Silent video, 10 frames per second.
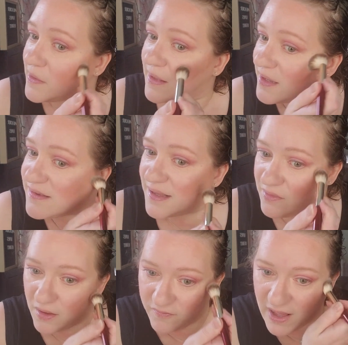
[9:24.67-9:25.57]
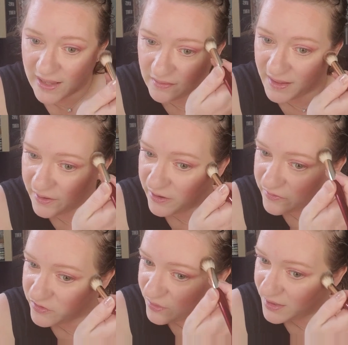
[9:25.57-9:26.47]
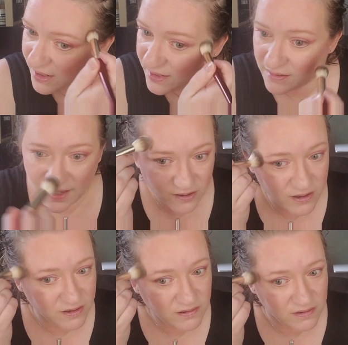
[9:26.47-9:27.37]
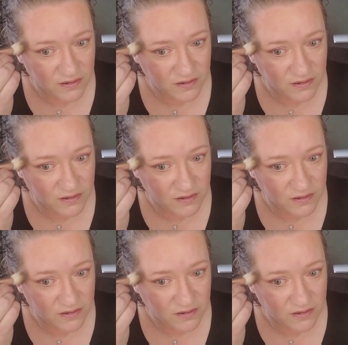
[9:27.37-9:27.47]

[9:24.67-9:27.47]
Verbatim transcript: Guys, I love highlighter. Do you like highlighter?